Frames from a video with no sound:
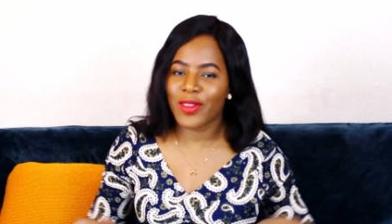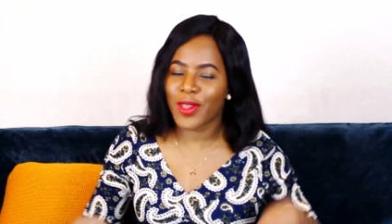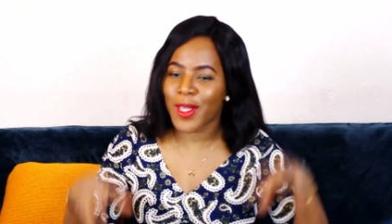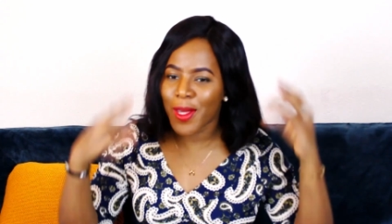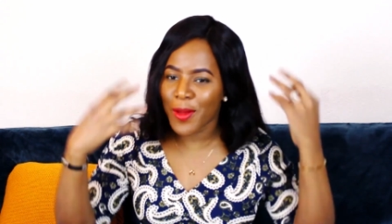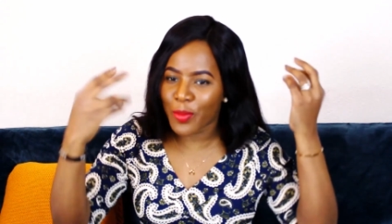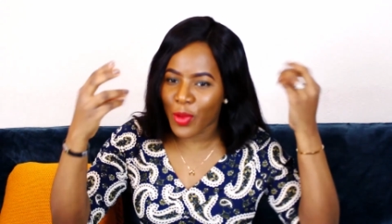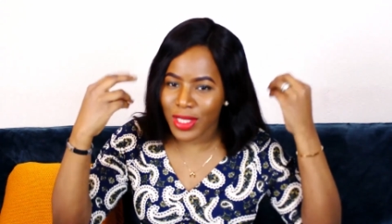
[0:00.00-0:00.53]
the
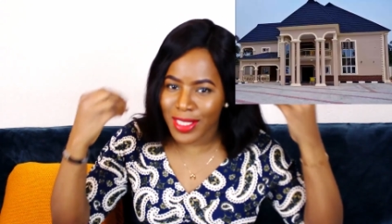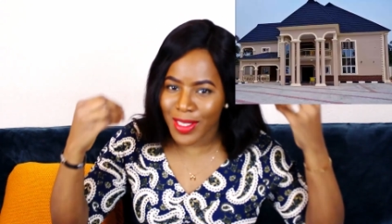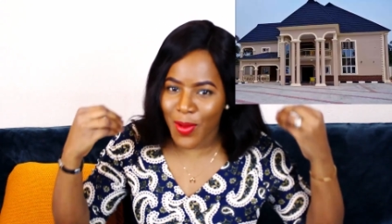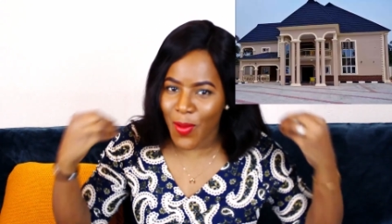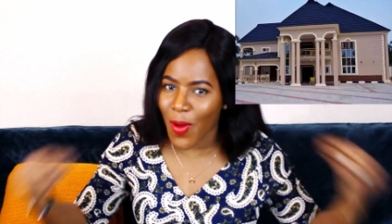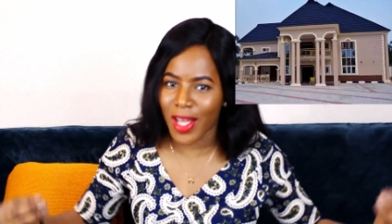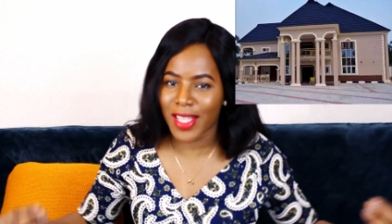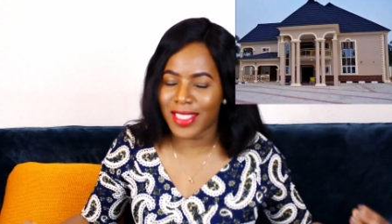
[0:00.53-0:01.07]
Ibotic
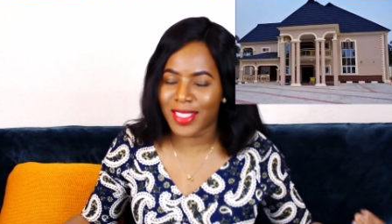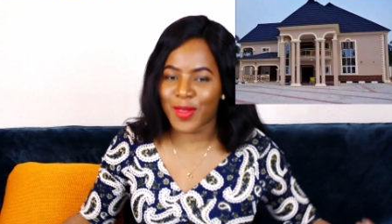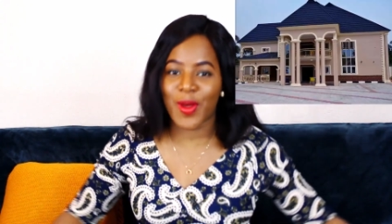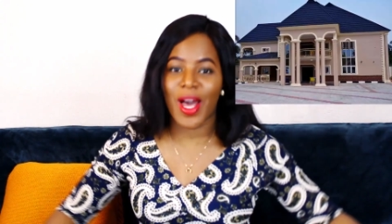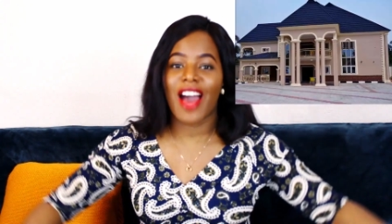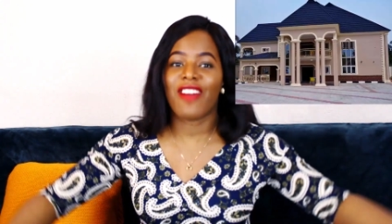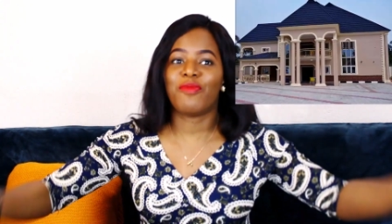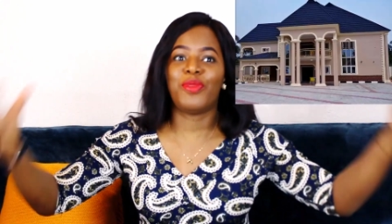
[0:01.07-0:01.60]
ones will
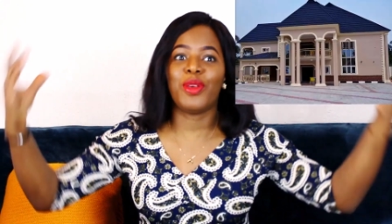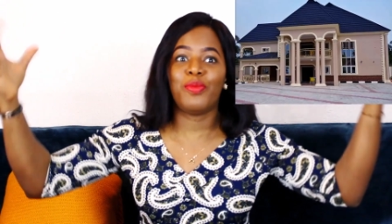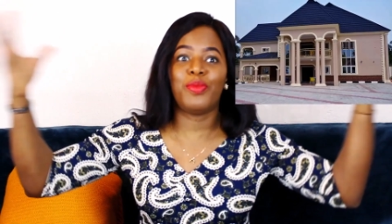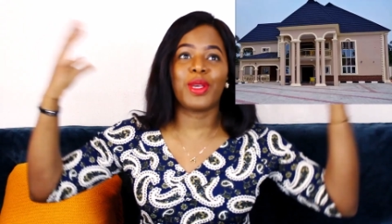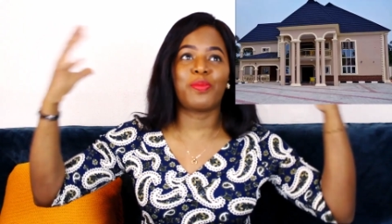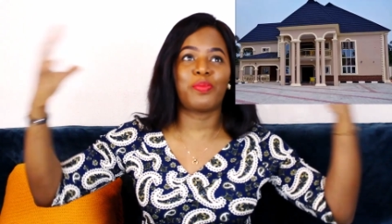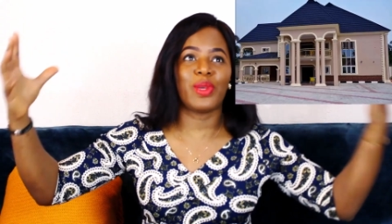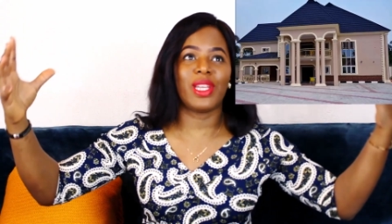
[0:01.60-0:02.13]
have
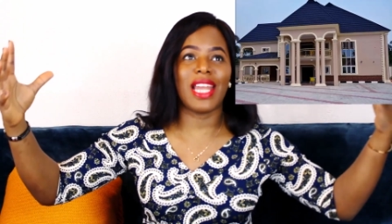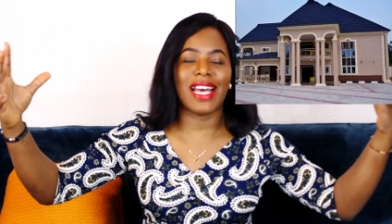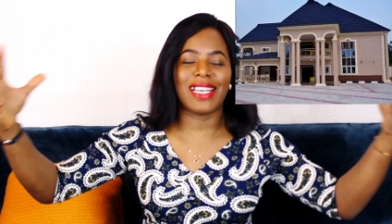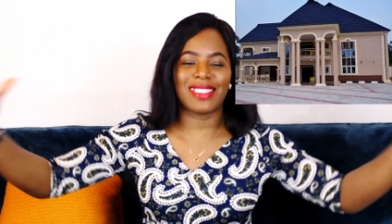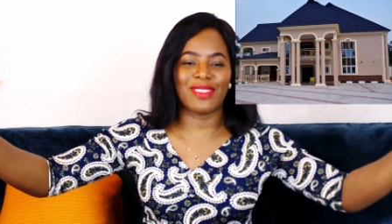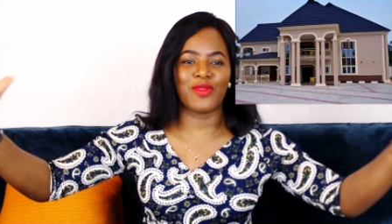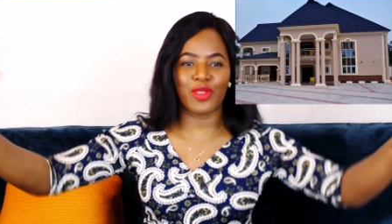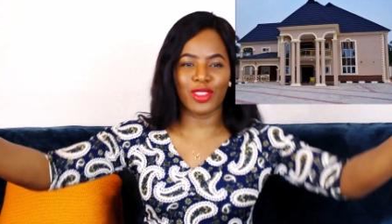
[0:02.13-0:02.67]
big
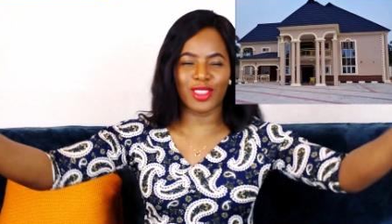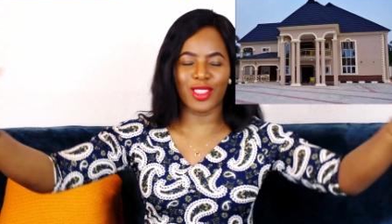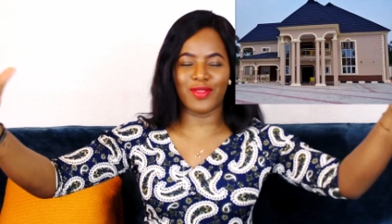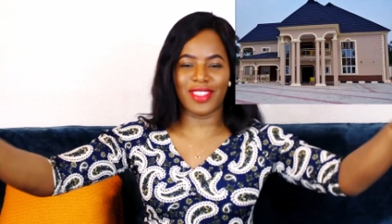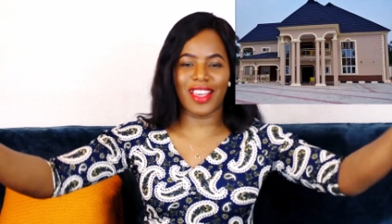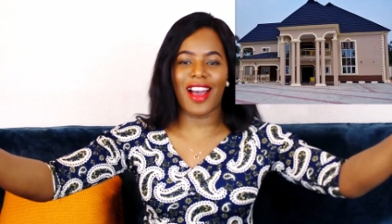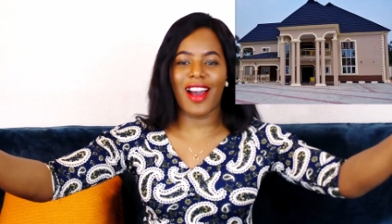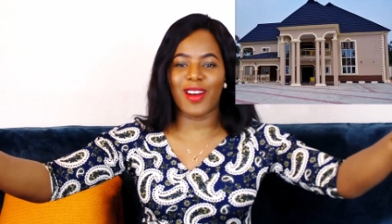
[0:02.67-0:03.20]
pillars in front of
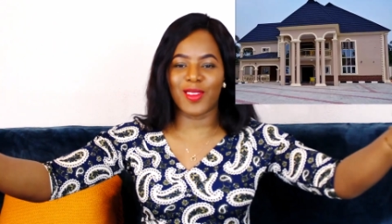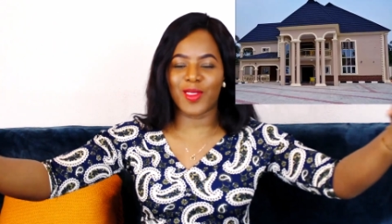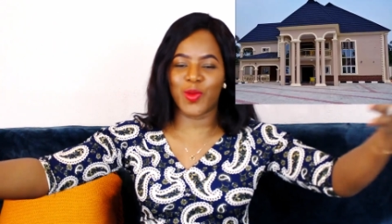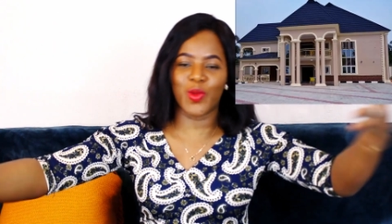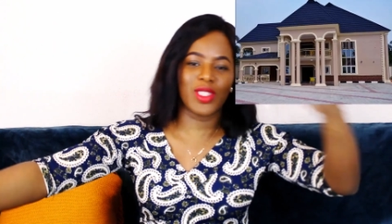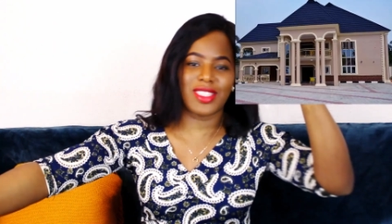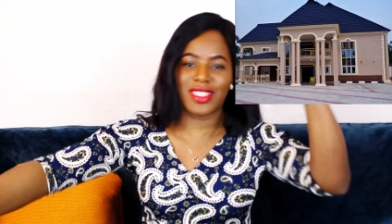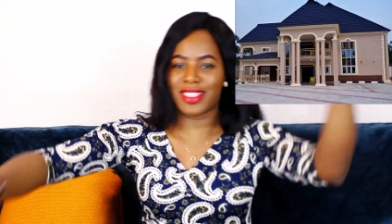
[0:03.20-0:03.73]
the house
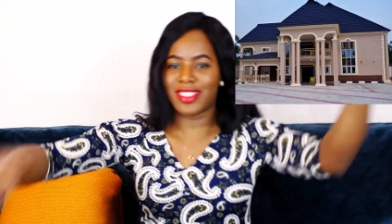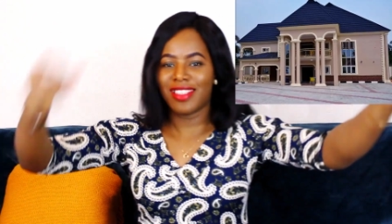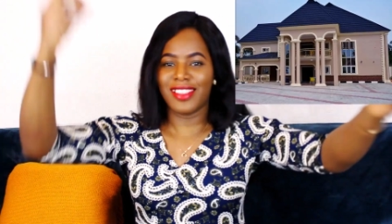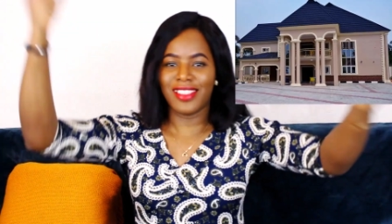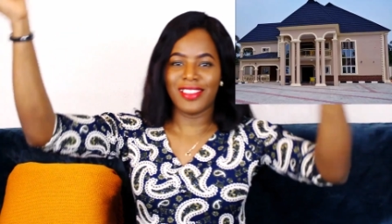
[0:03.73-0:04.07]
with,